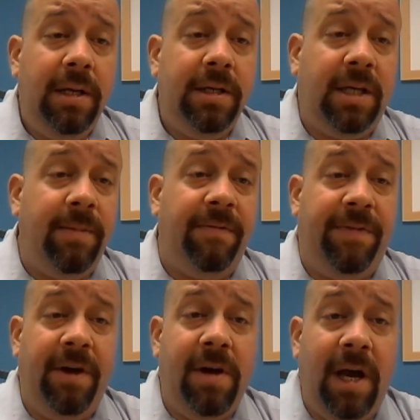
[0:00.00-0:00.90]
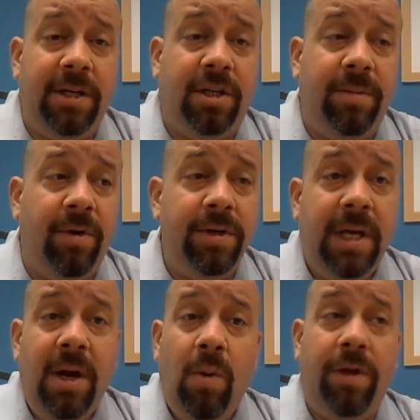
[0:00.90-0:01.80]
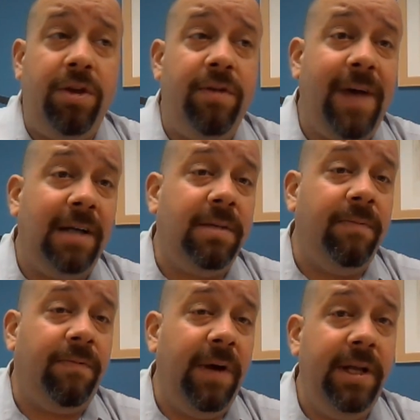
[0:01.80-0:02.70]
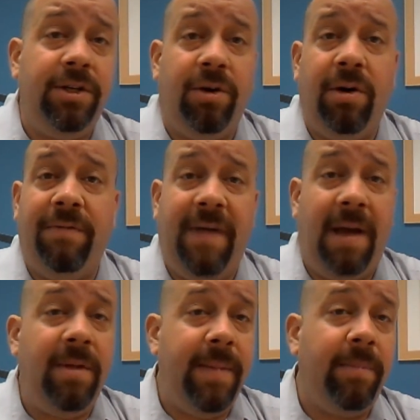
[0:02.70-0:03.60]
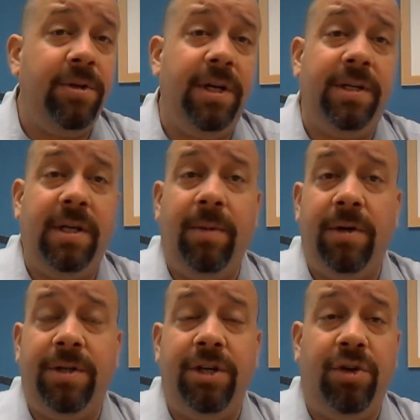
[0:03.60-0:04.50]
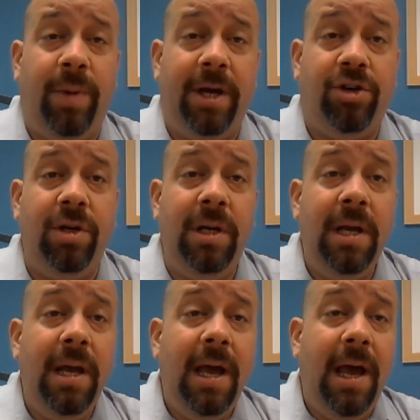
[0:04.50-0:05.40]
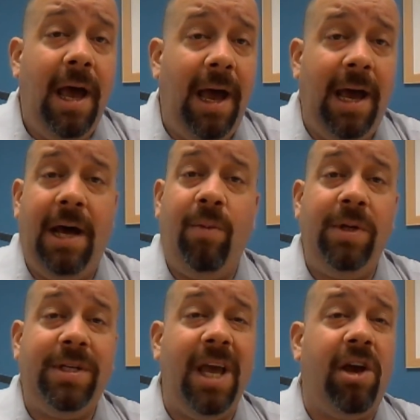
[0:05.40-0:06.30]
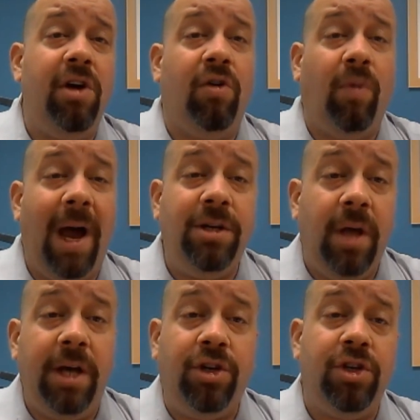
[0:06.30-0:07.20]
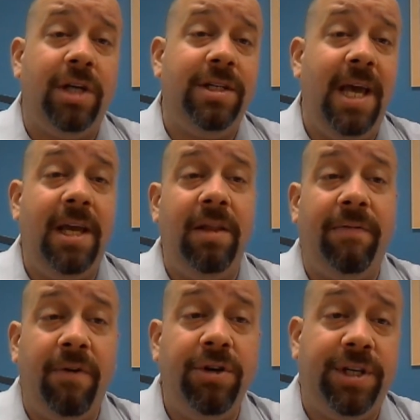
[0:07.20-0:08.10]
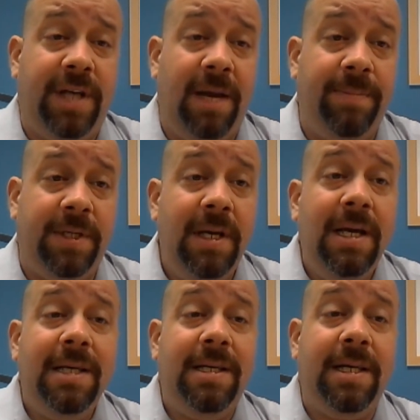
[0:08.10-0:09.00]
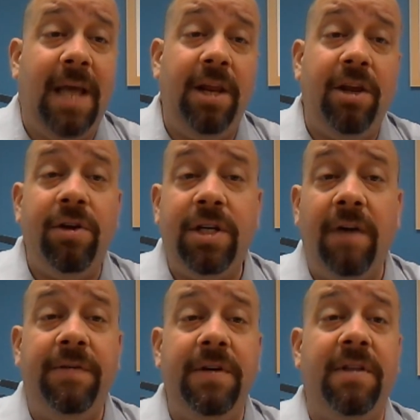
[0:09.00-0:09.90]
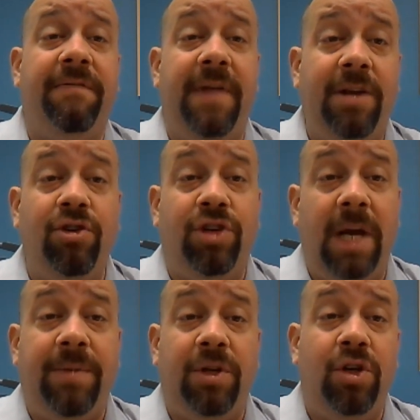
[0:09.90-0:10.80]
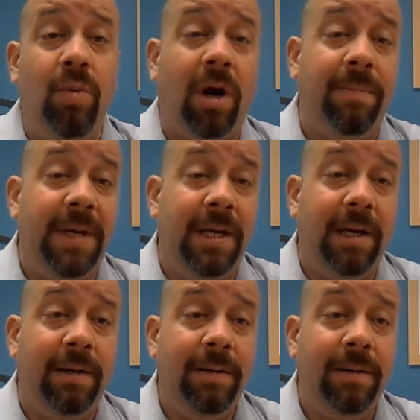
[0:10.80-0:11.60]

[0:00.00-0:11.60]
some of their customers, whether you've got some friends or family members in a similar situation. And once again, congratulations on taking the first steps to getting yourself into the financial shape that you want to be in.